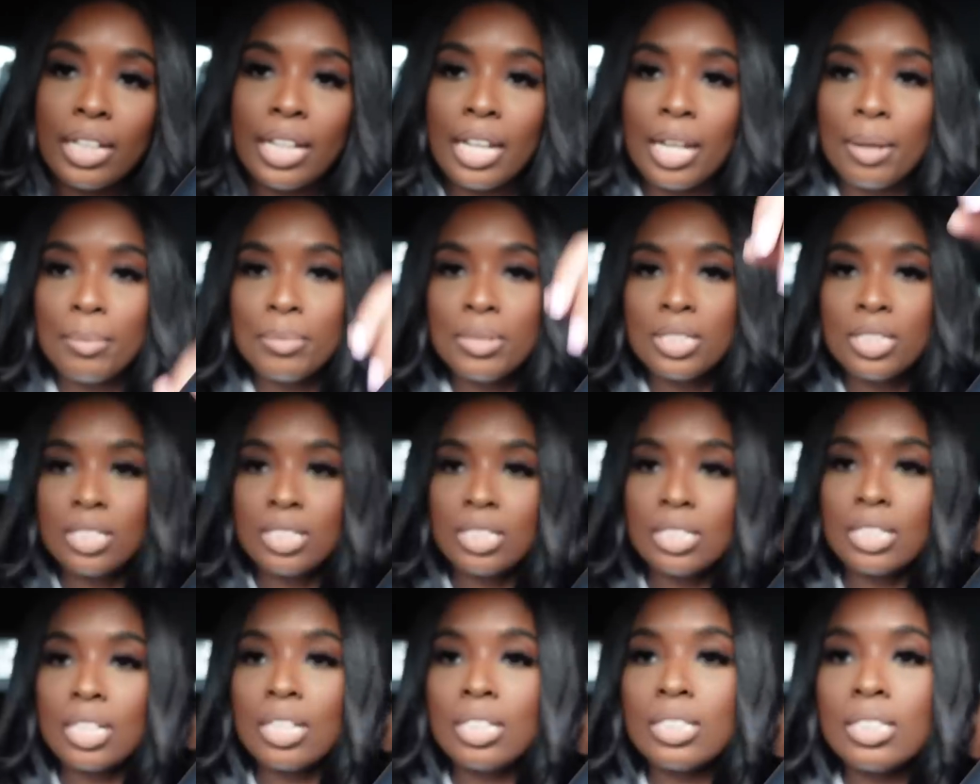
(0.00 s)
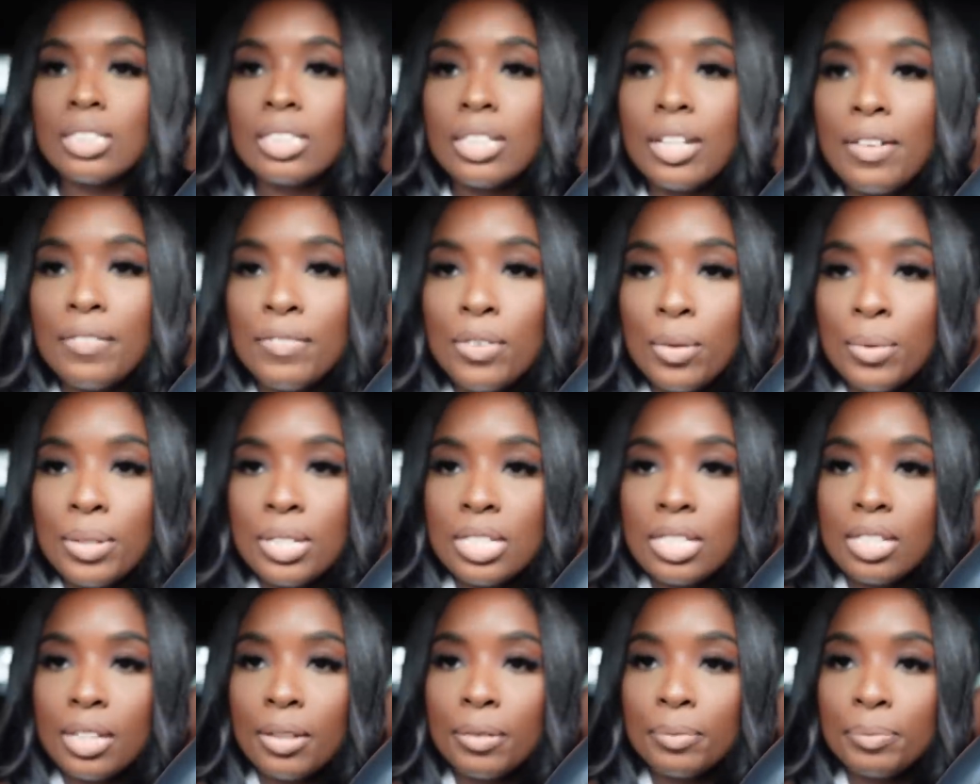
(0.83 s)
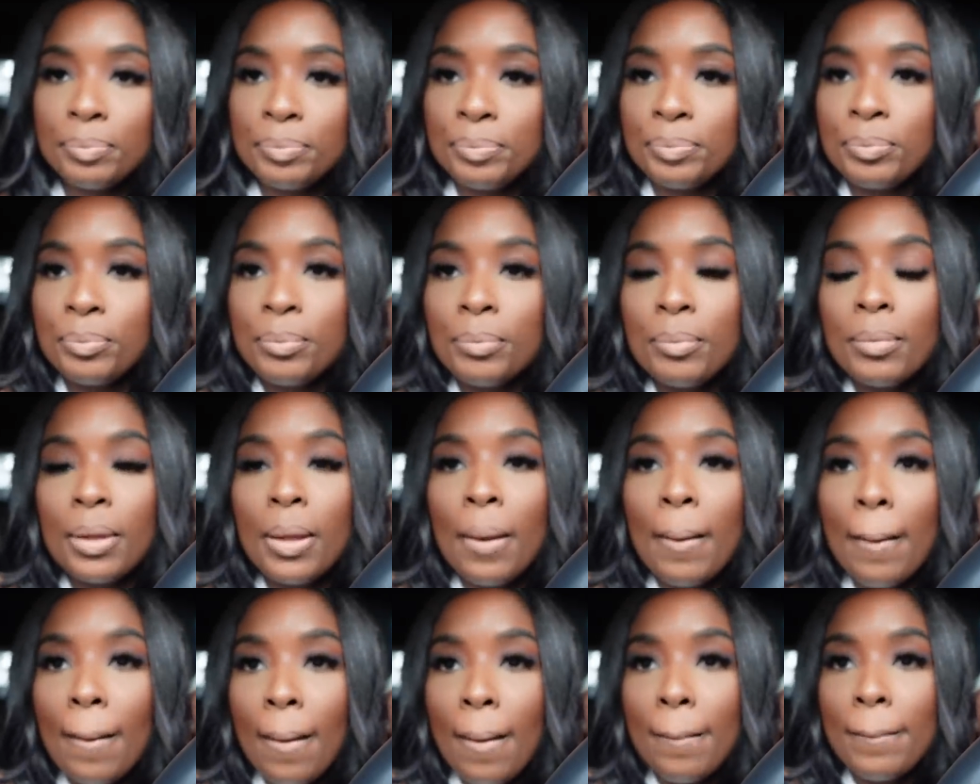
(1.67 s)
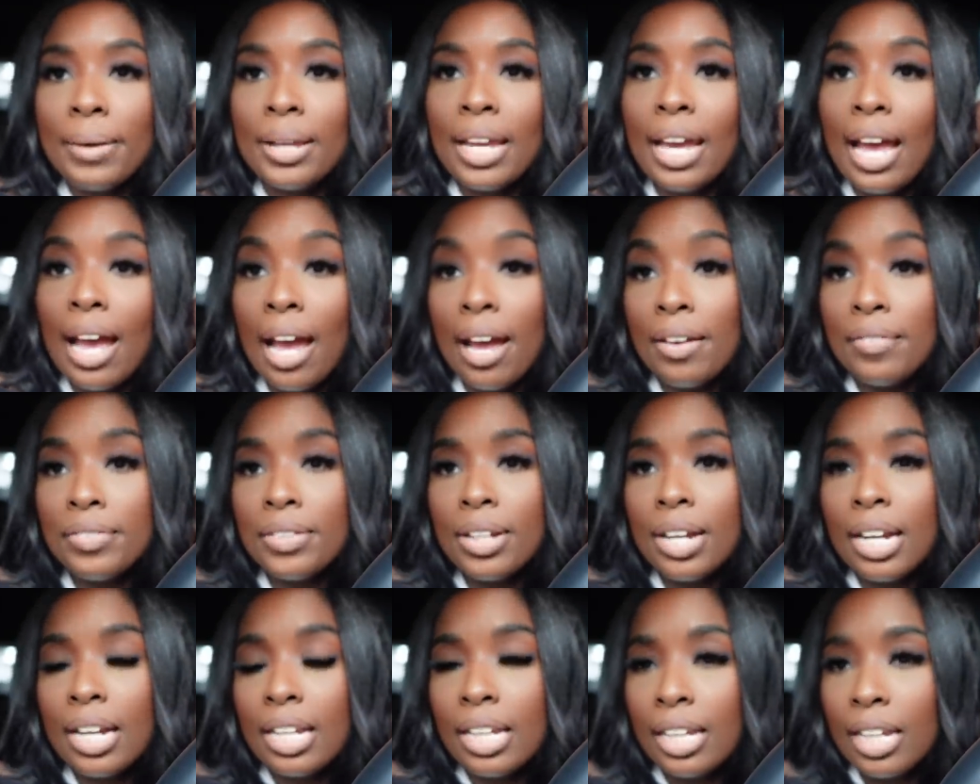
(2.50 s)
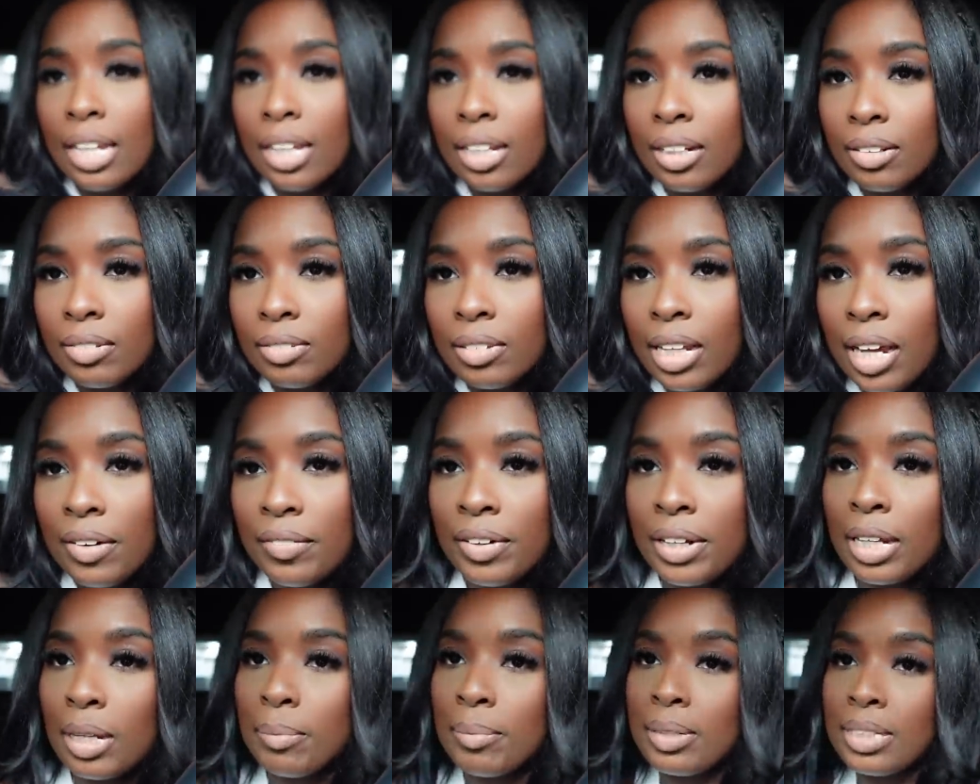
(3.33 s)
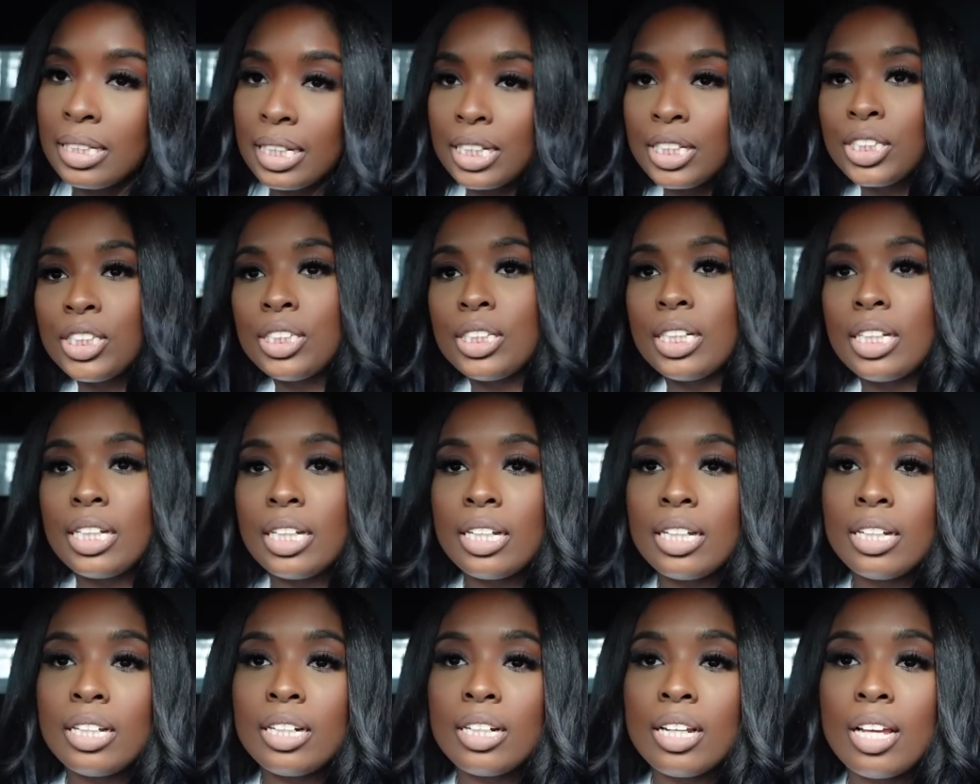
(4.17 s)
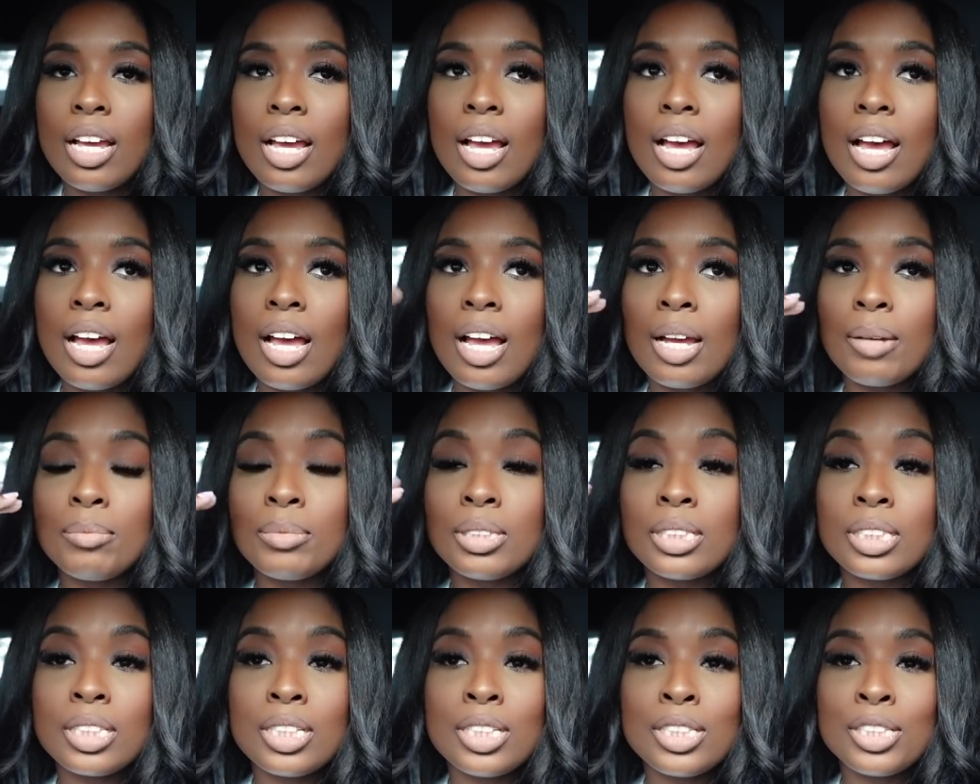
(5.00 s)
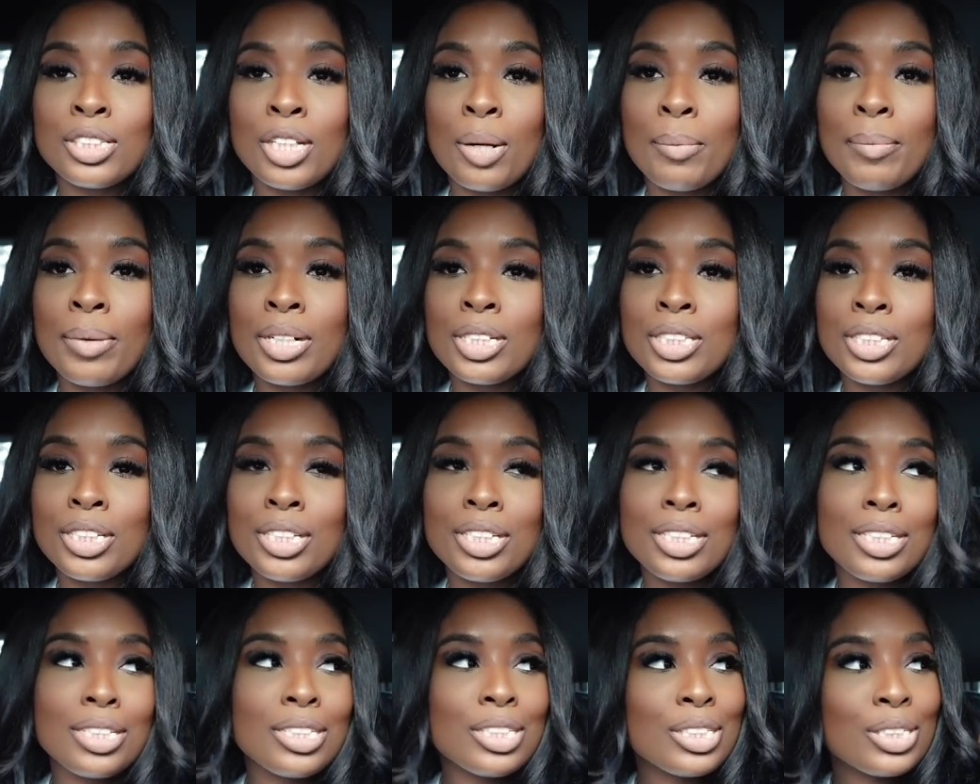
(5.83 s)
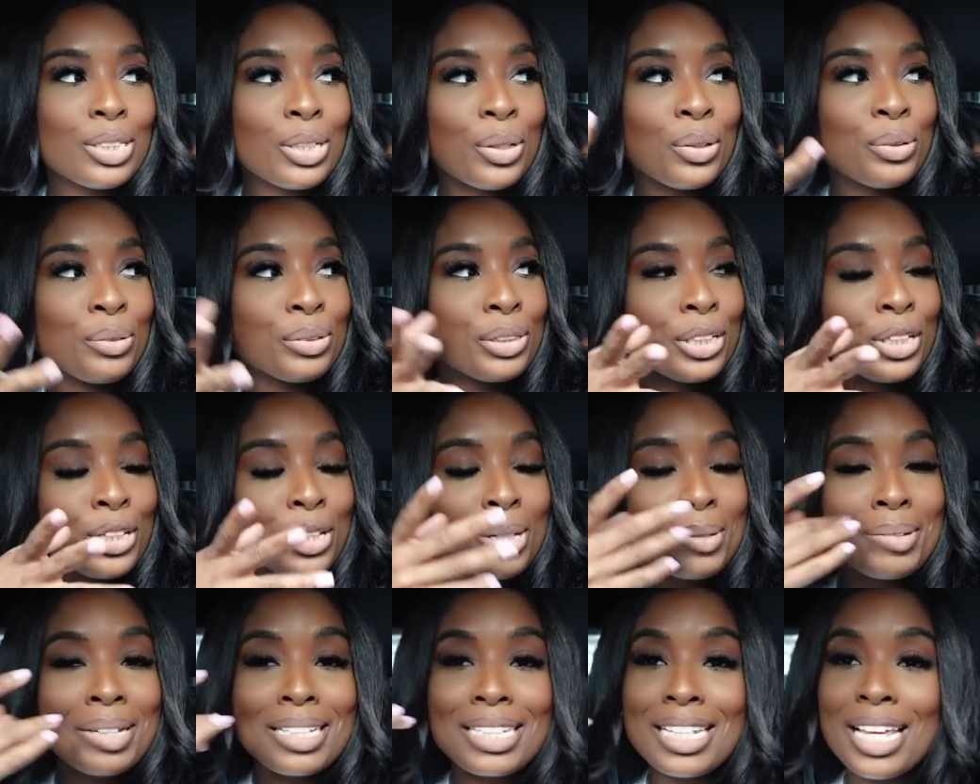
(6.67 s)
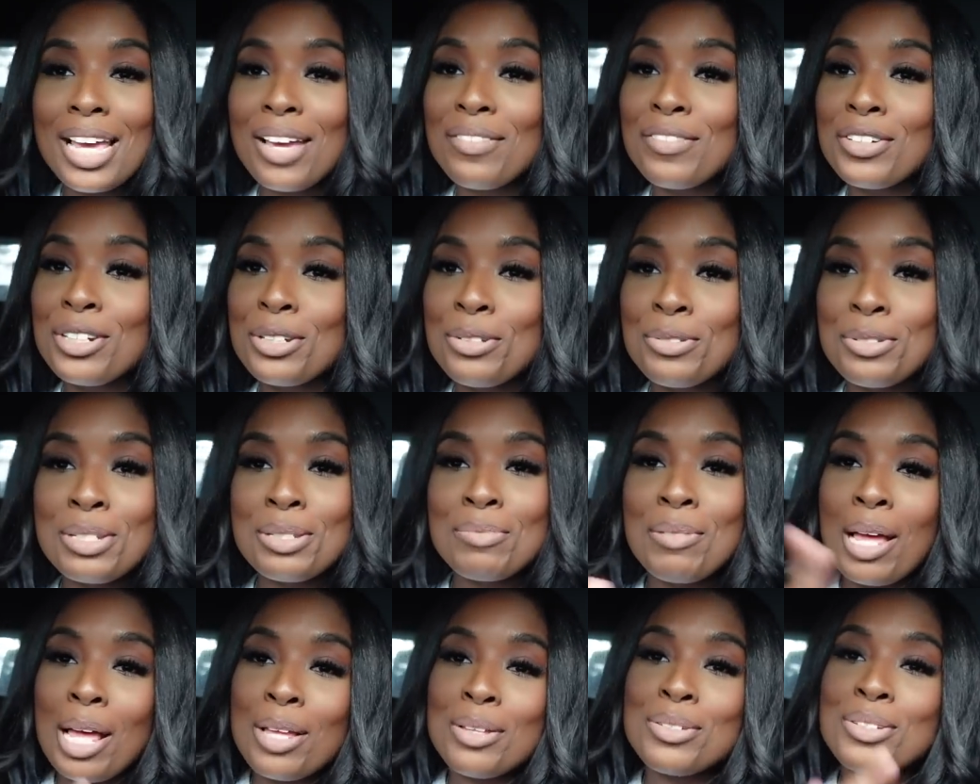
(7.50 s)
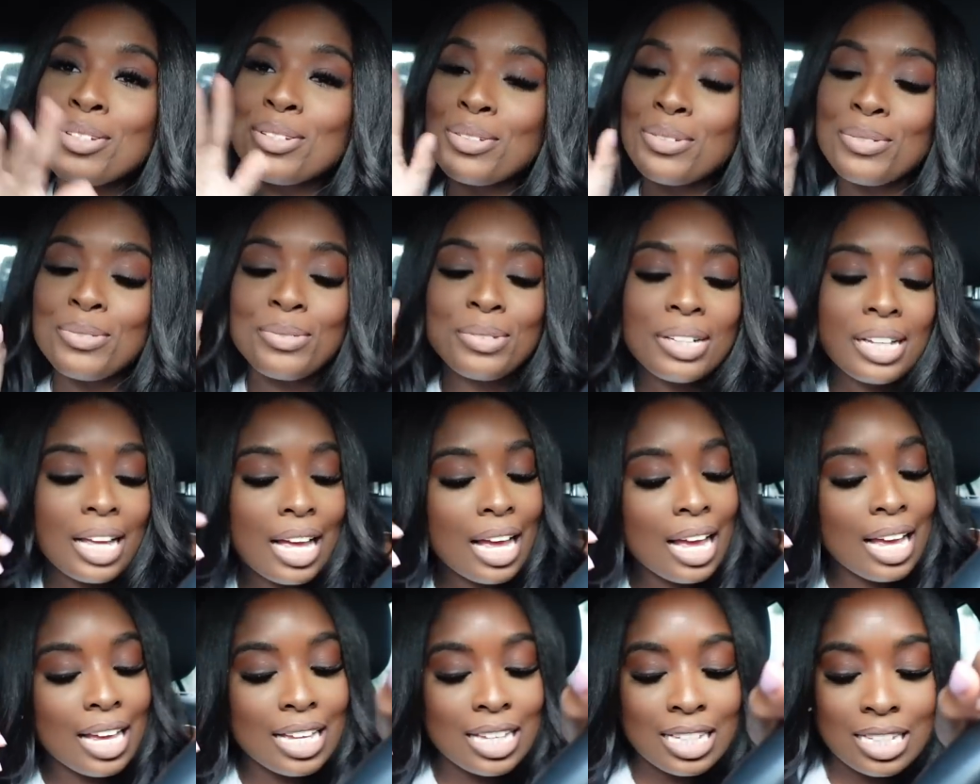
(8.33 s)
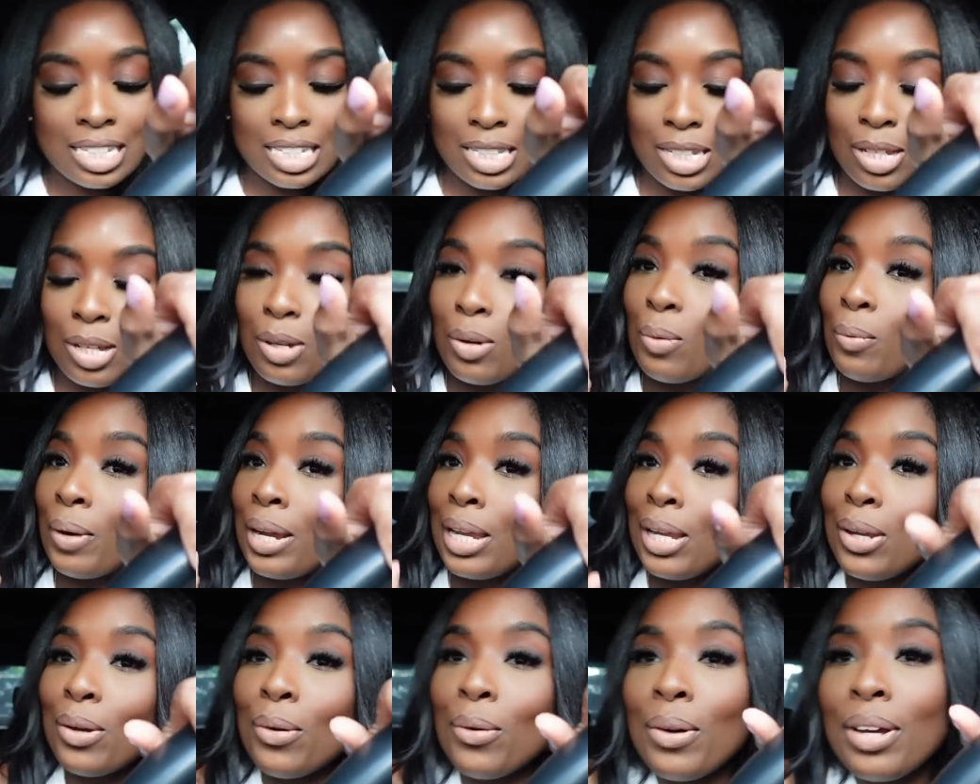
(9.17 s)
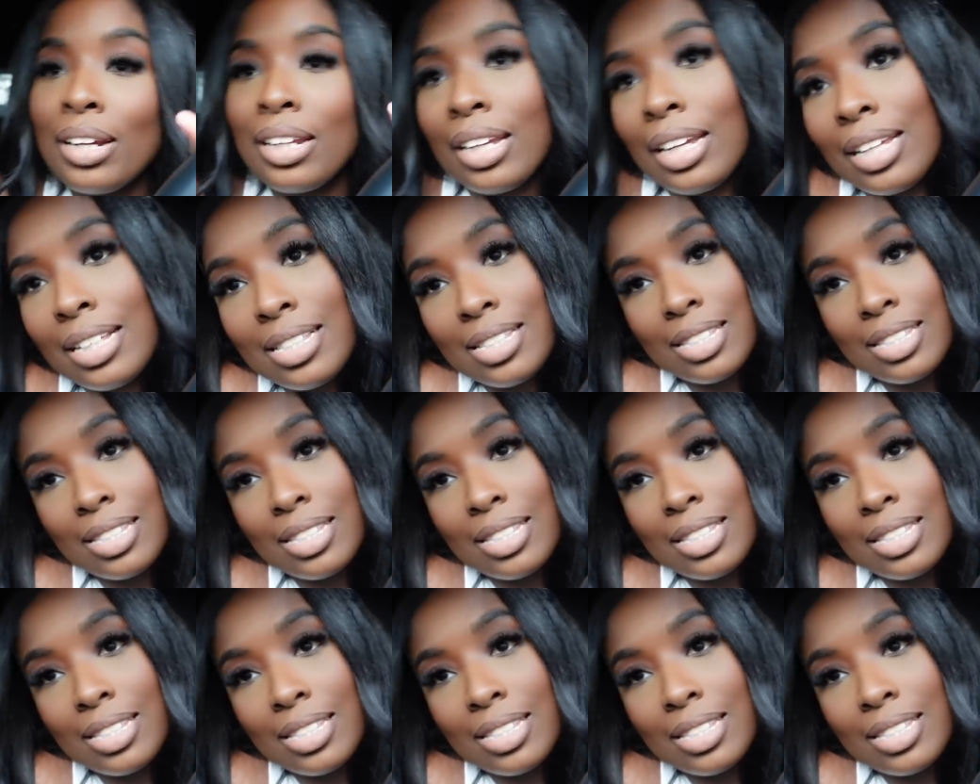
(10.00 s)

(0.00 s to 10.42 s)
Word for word: camera just is not focusing but yeah after i get that recommendation i'm just gonna start my journey so your girl about to have a new smile soon guys wait on it